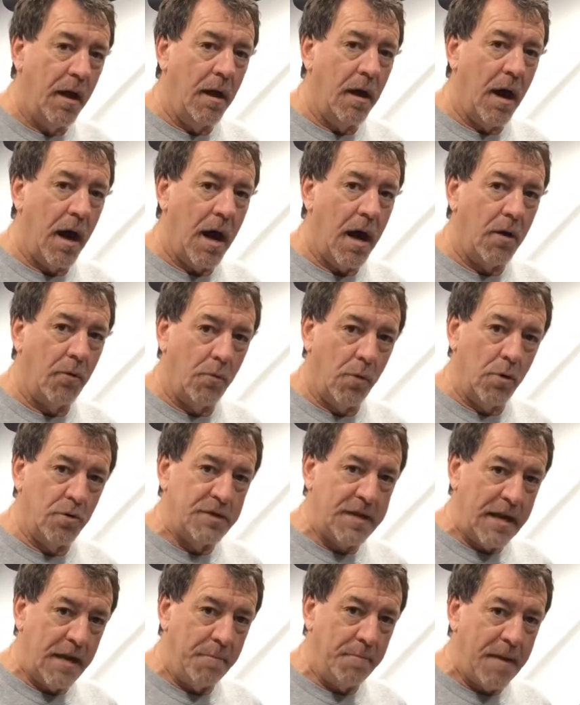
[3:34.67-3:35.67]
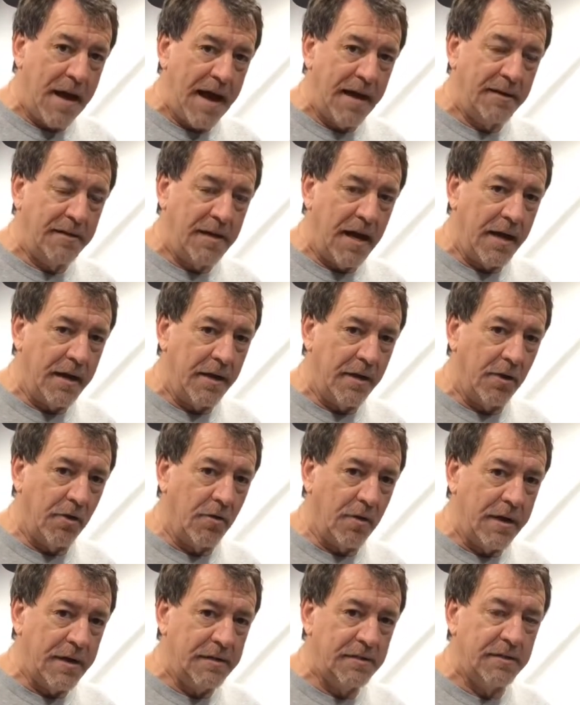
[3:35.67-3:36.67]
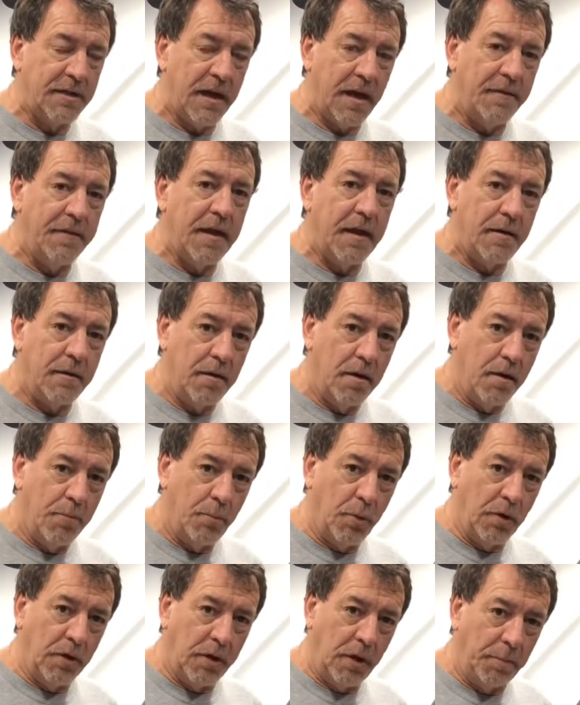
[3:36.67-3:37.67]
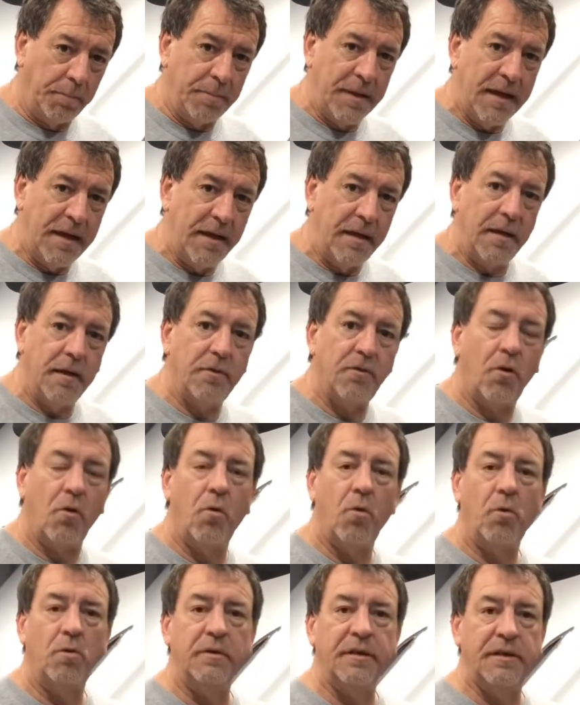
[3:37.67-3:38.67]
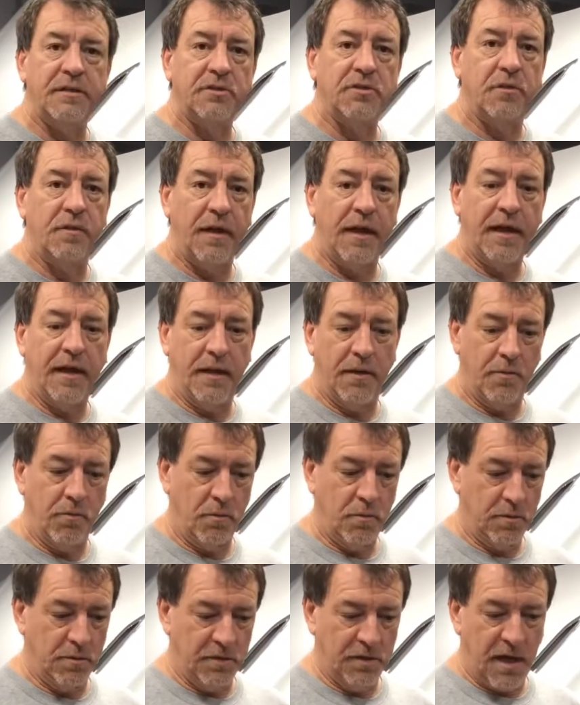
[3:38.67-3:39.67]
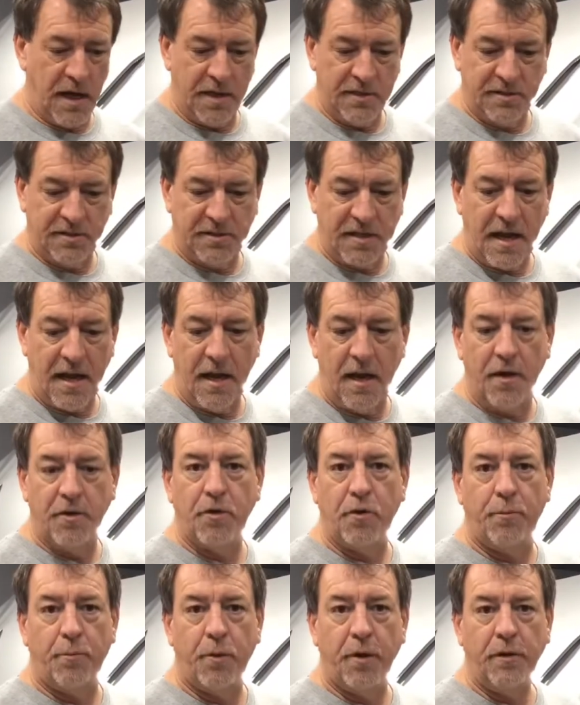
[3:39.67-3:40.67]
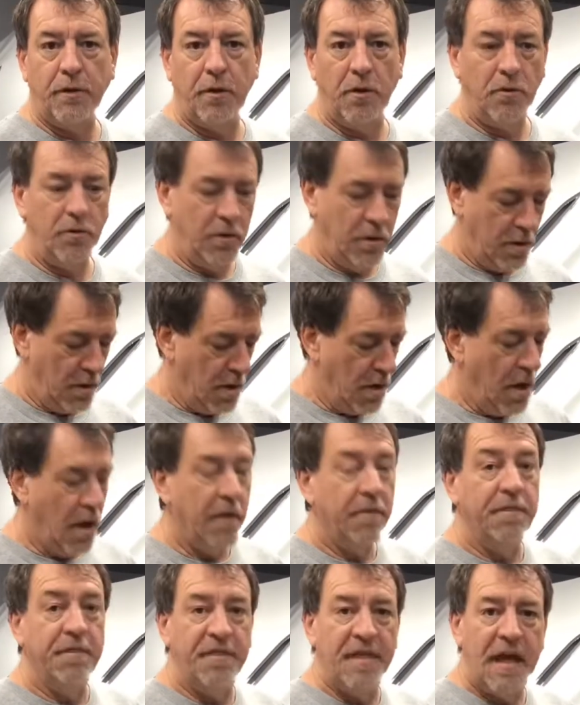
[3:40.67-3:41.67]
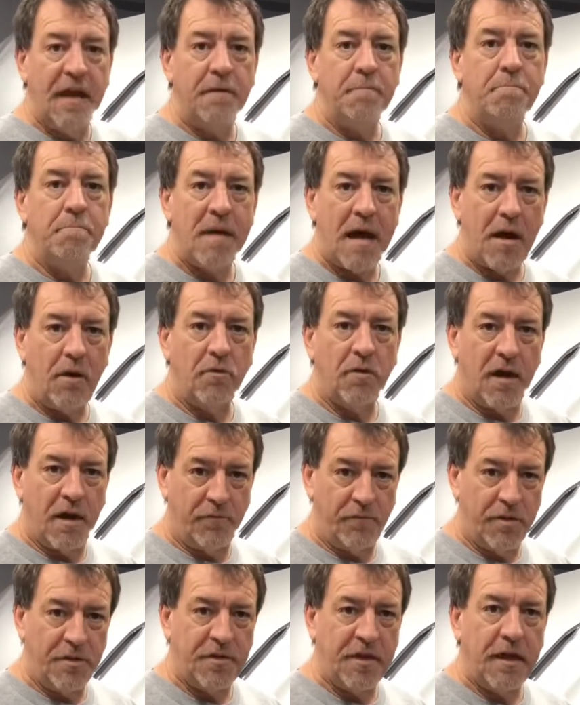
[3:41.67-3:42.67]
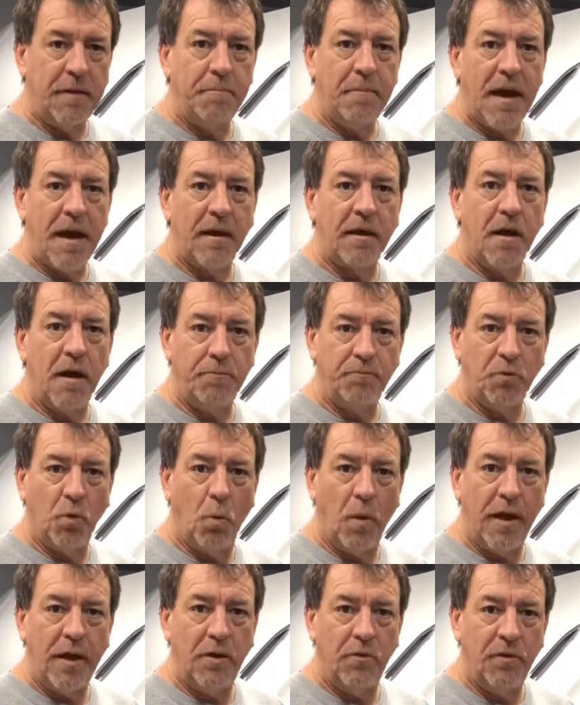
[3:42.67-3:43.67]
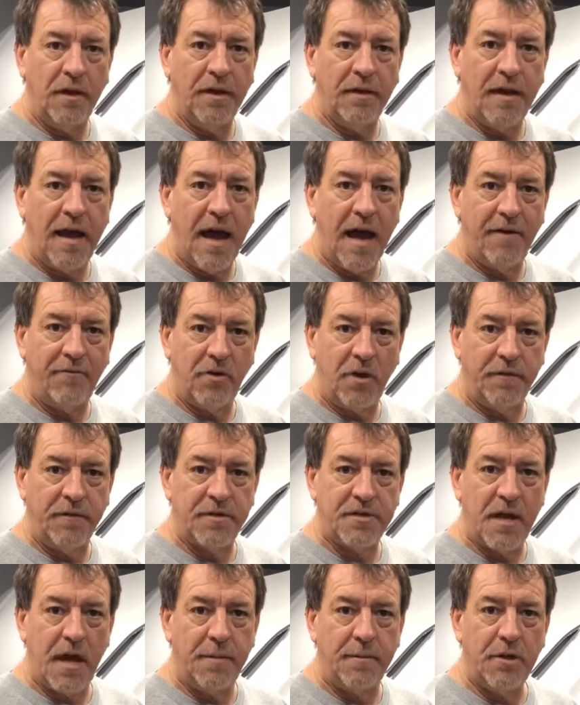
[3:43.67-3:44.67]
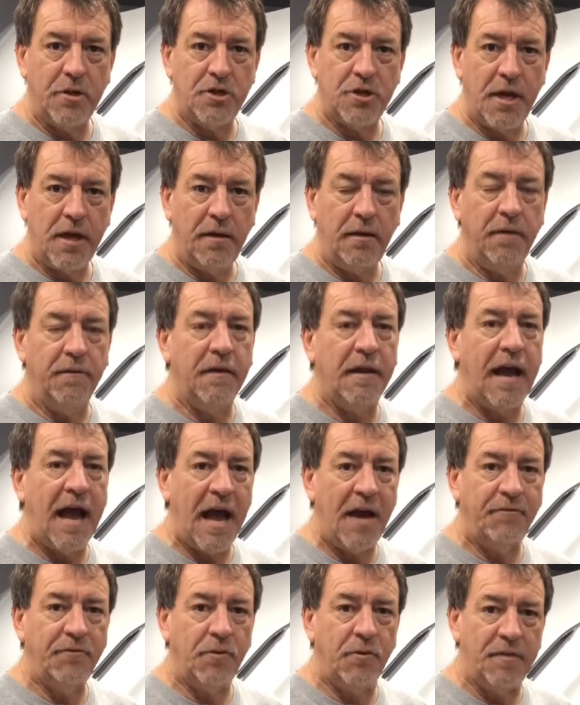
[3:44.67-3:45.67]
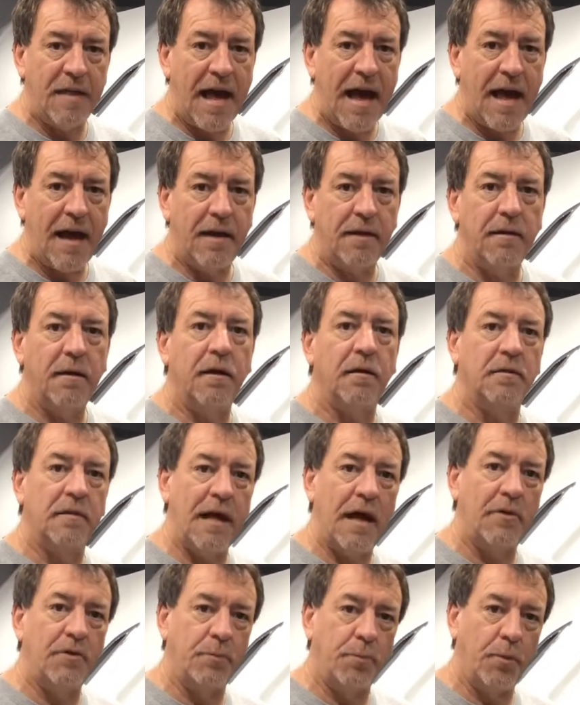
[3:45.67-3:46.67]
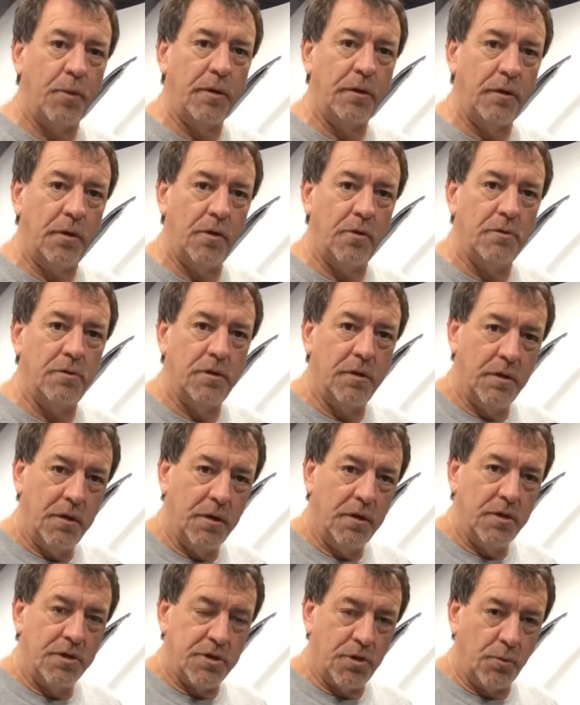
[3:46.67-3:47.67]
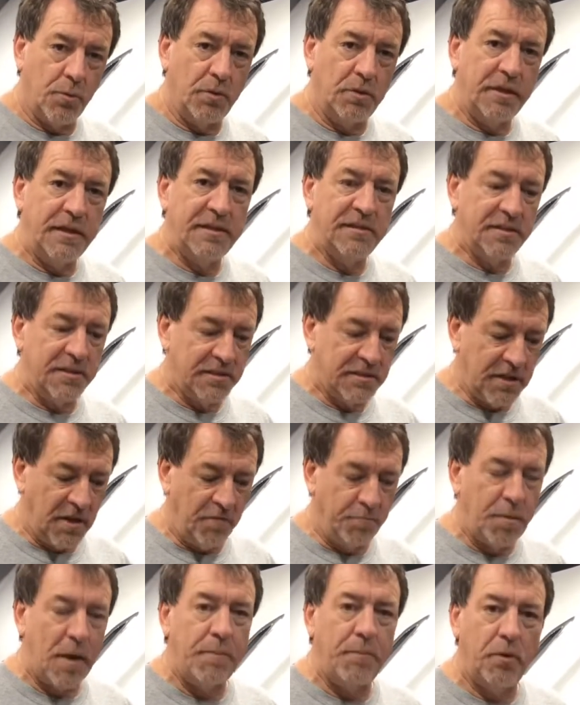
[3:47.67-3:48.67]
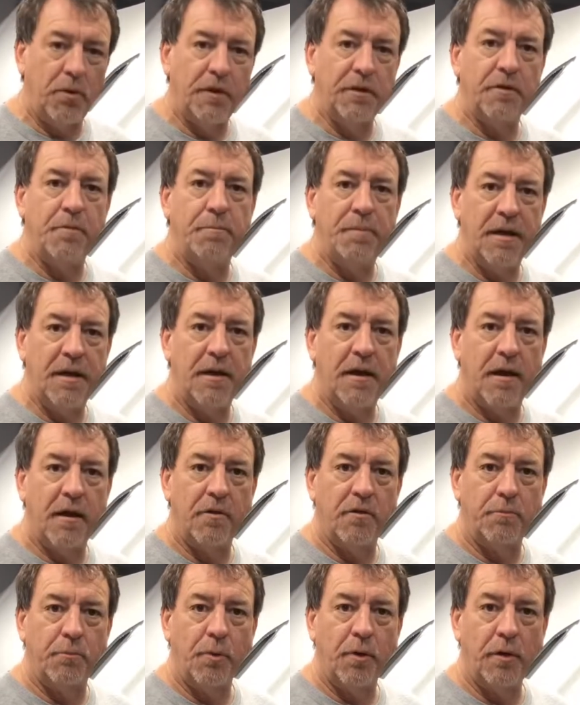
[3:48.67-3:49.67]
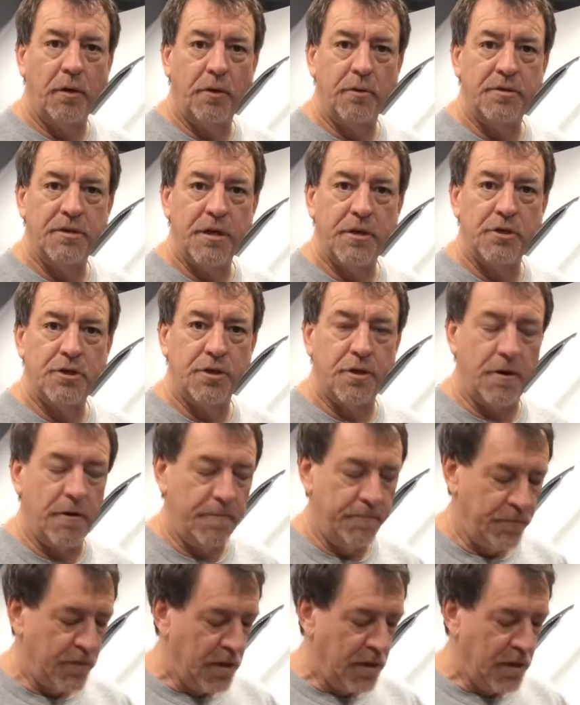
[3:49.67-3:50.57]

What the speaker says: rotate it back 90 degrees, and then put a little pin in to hold it so that it can stay under preload. Then mount everything back up the way you need to have it on the timing chain, and then after that, allow the preload to release itself by pulling the pin out of the preload tensioner.